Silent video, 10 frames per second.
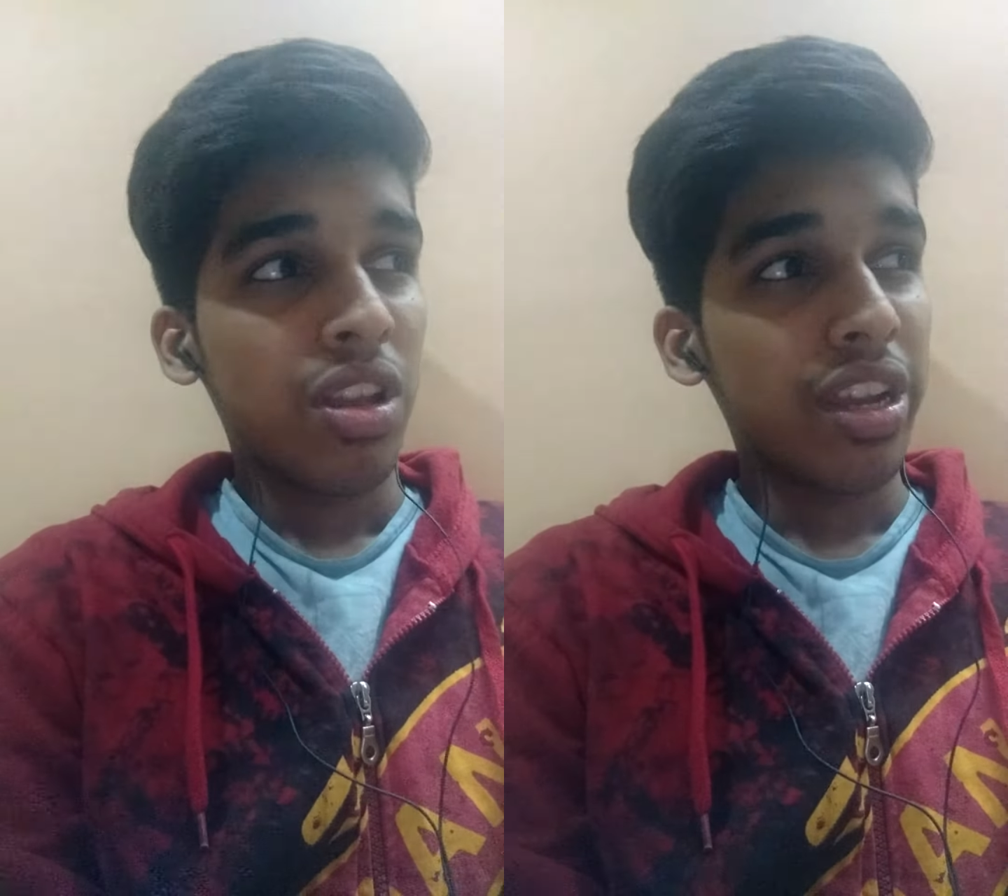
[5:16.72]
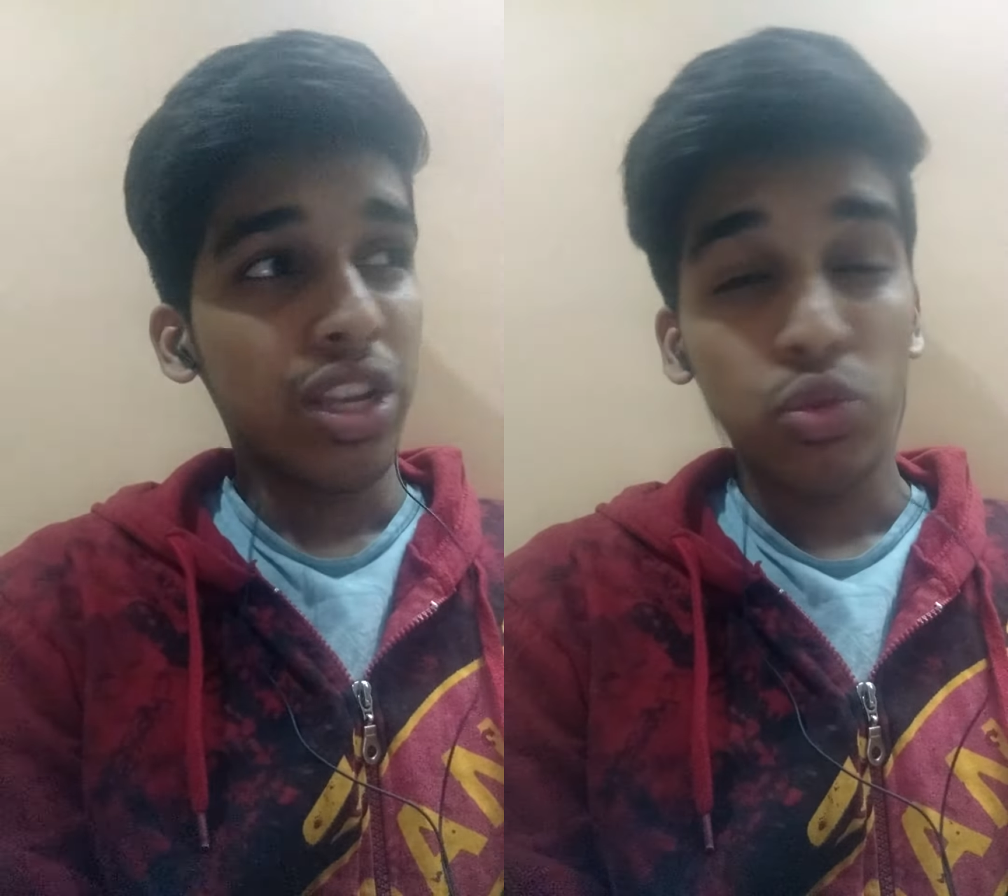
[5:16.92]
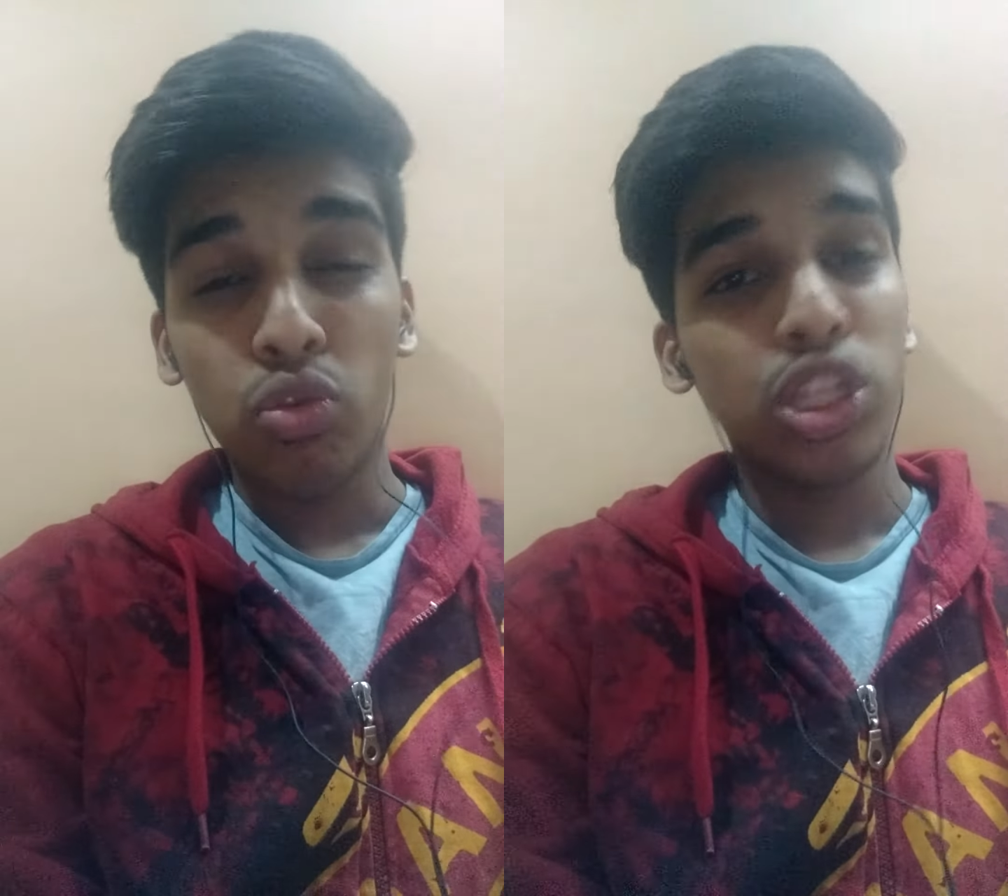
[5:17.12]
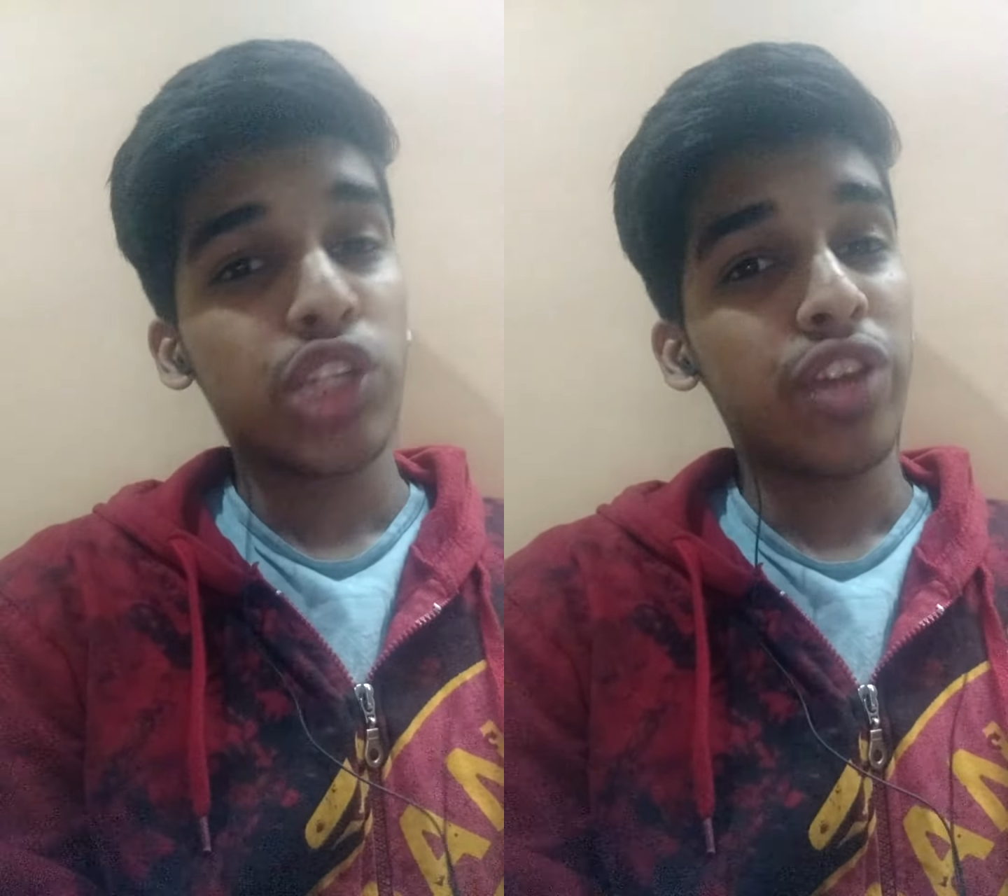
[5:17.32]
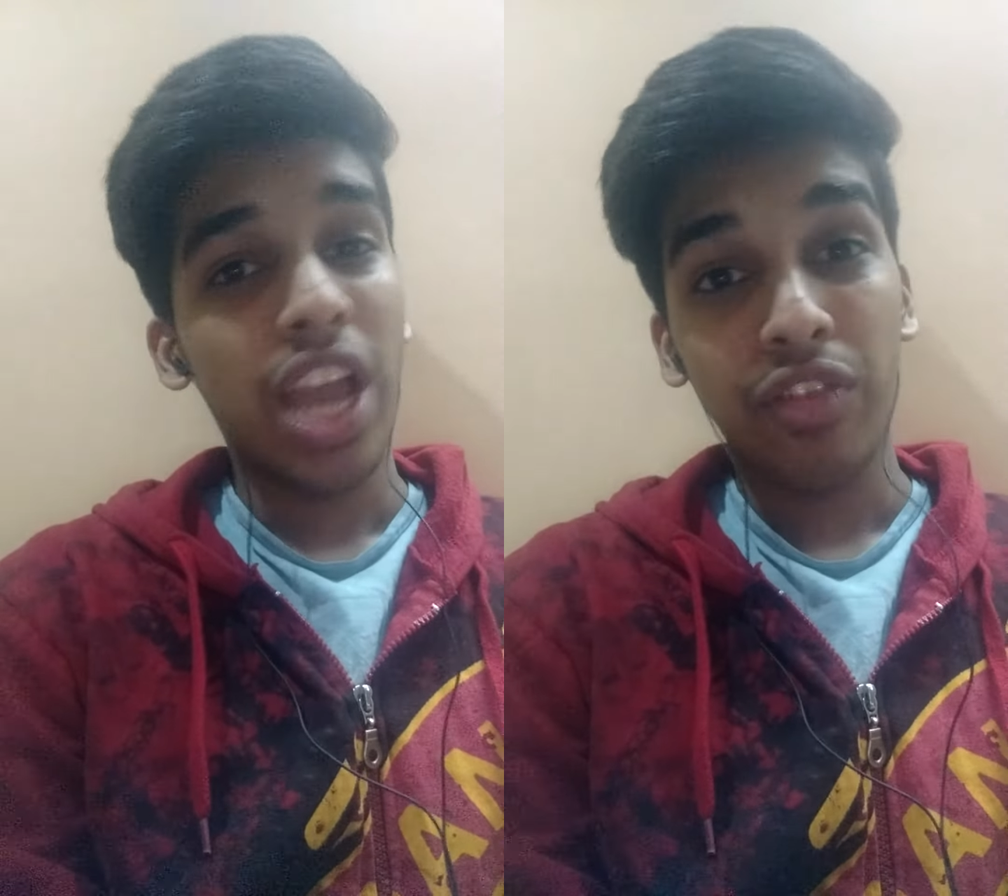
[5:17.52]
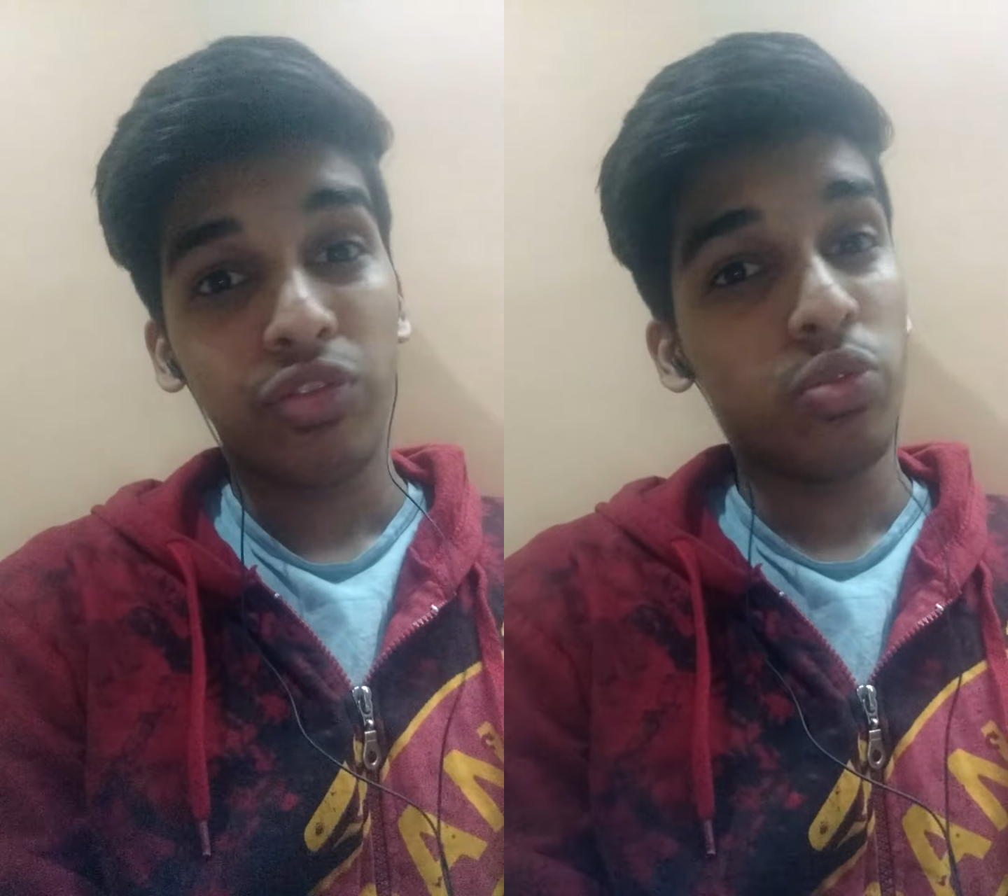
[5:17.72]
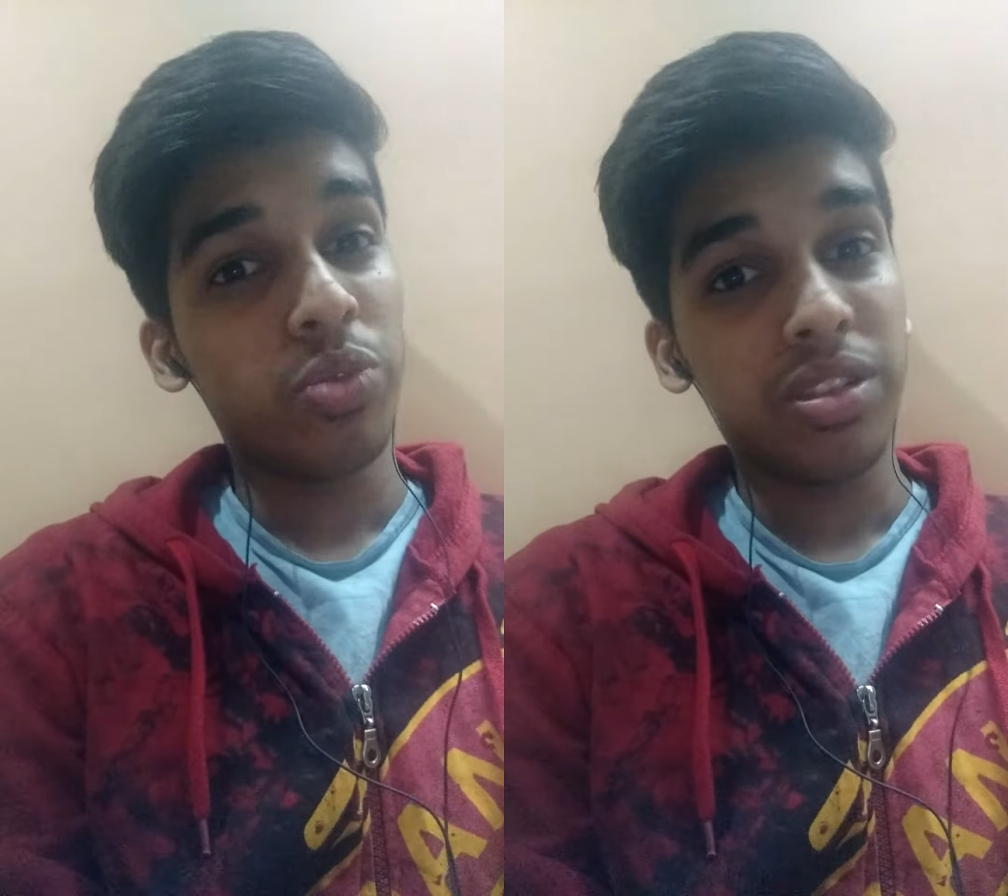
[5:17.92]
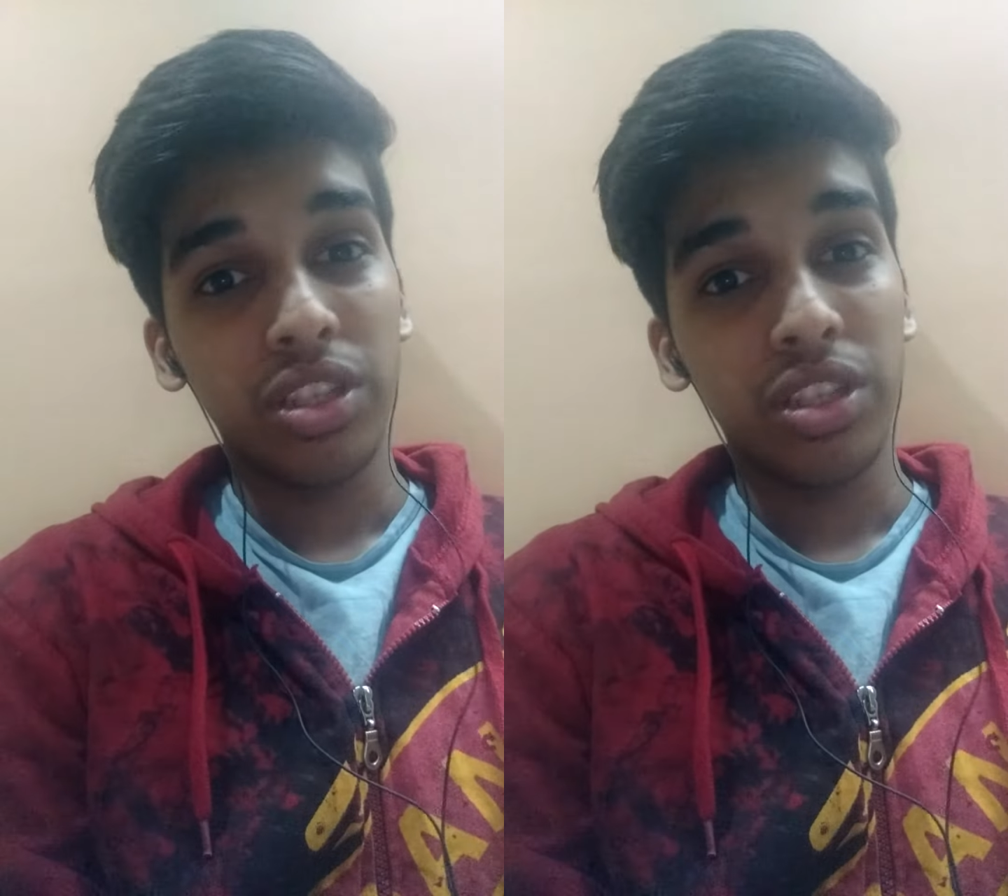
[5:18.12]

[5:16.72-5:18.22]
against Swansea we have to win.